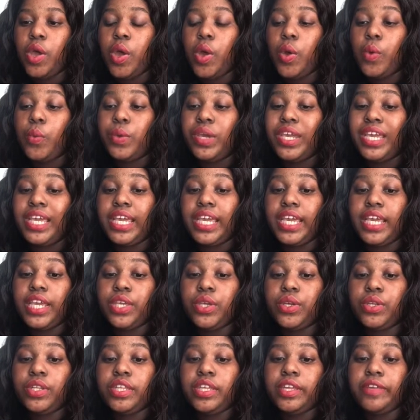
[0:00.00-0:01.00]
with 8
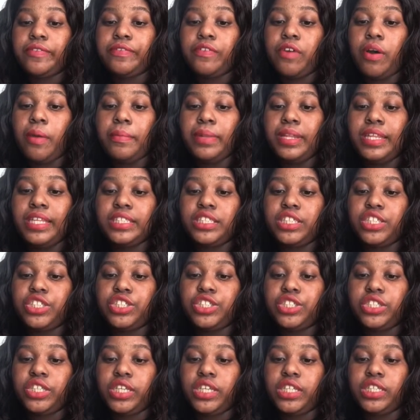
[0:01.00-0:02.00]
unique formulated
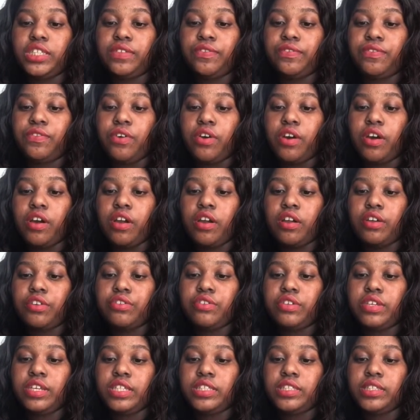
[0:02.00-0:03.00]
shades for a
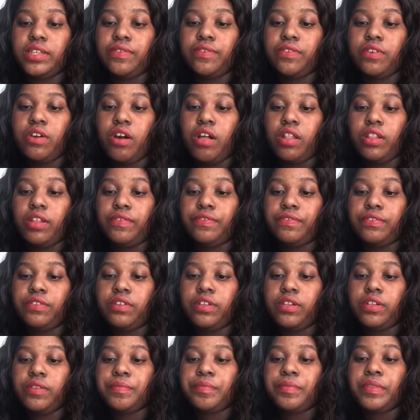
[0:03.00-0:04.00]
creative,
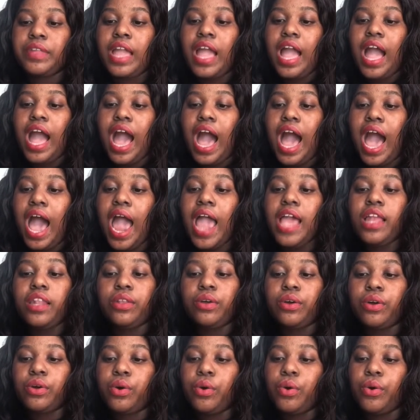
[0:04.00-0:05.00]
colorful eye
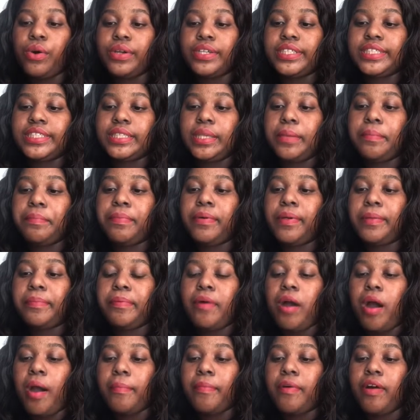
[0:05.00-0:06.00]
look or simple
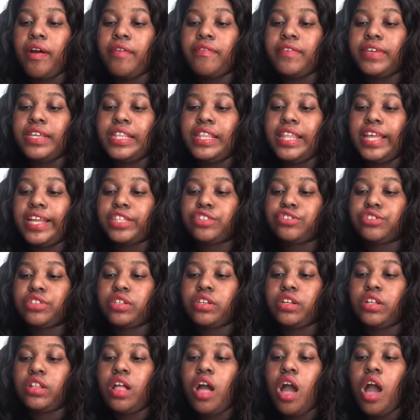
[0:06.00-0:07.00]
pop of
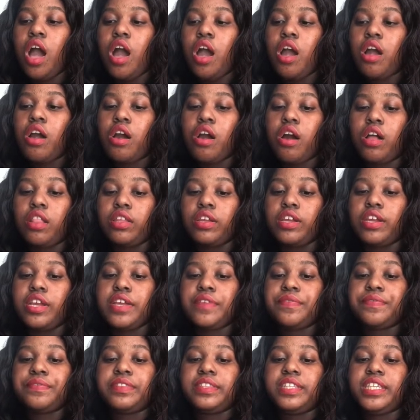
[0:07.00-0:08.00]
electrical color.
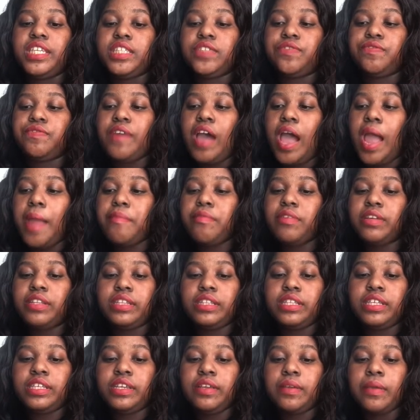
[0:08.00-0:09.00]
These
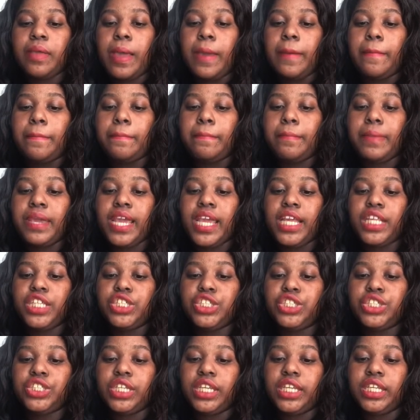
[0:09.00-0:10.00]
vibrantly made
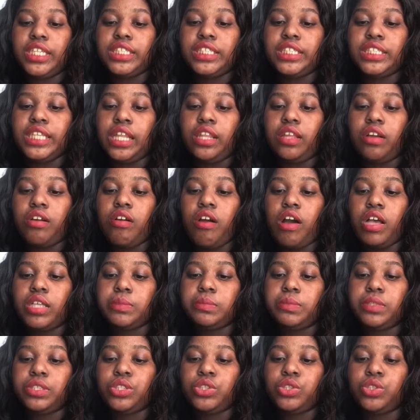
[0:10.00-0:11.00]
shades tell a
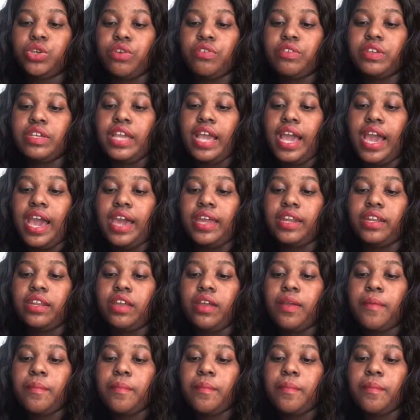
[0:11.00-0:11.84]
cosmic story and